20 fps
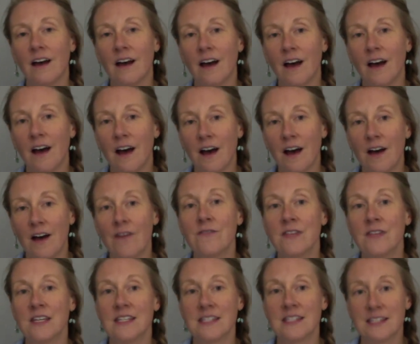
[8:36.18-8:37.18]
of
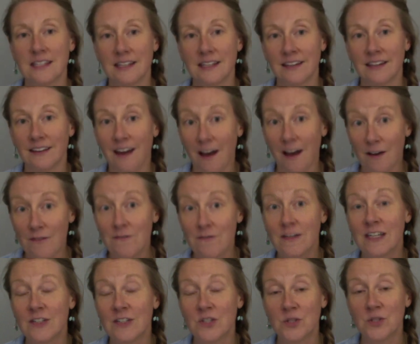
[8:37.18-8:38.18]
this of
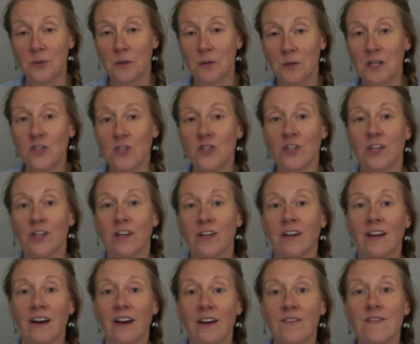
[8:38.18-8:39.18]
intuition
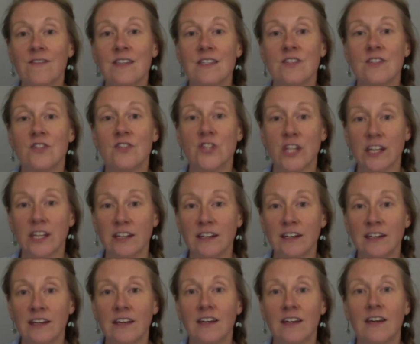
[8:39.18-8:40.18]
of this gene
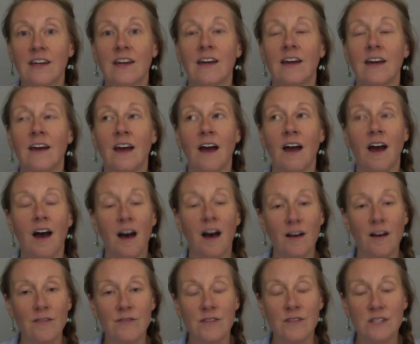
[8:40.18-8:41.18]
key
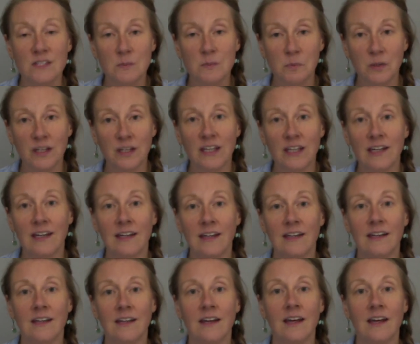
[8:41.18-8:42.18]
of the
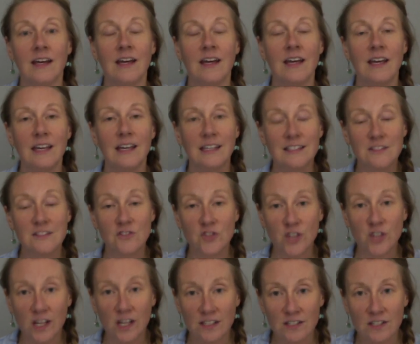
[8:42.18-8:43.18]
spleen is
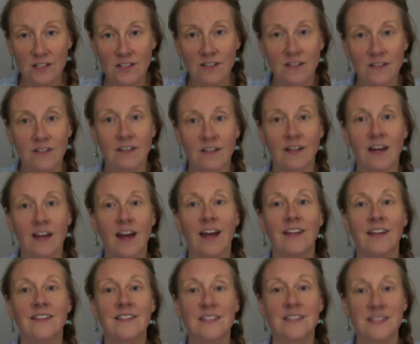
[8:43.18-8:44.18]
gentle
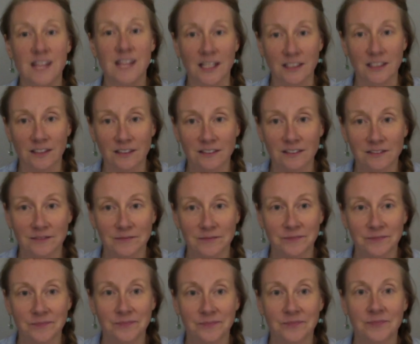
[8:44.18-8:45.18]
and subtle
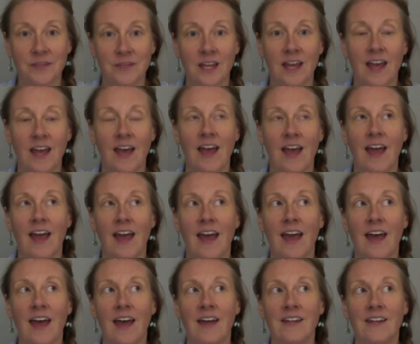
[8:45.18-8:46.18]

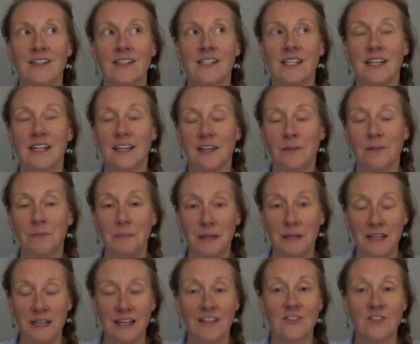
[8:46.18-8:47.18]
and it can
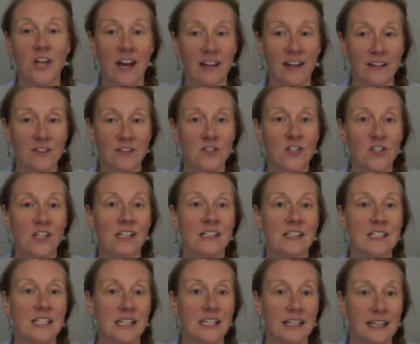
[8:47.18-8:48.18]
be challenging
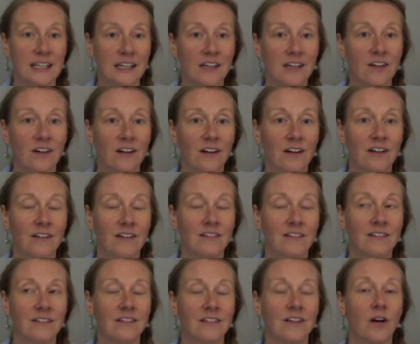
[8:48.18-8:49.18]
to hear
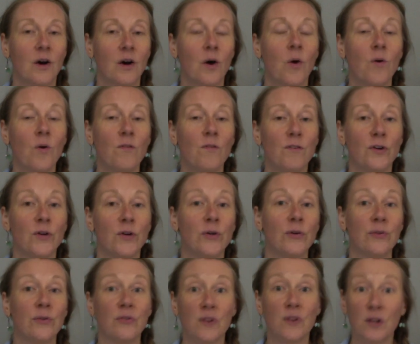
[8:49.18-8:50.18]

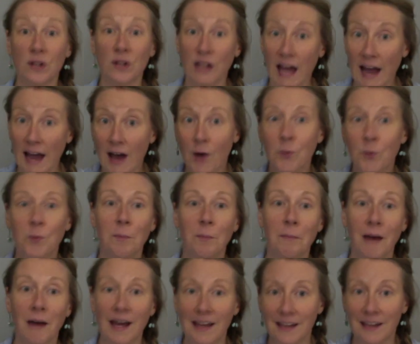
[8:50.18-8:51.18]
over the loud
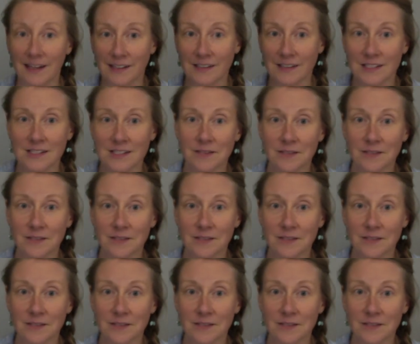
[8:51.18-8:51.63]
mind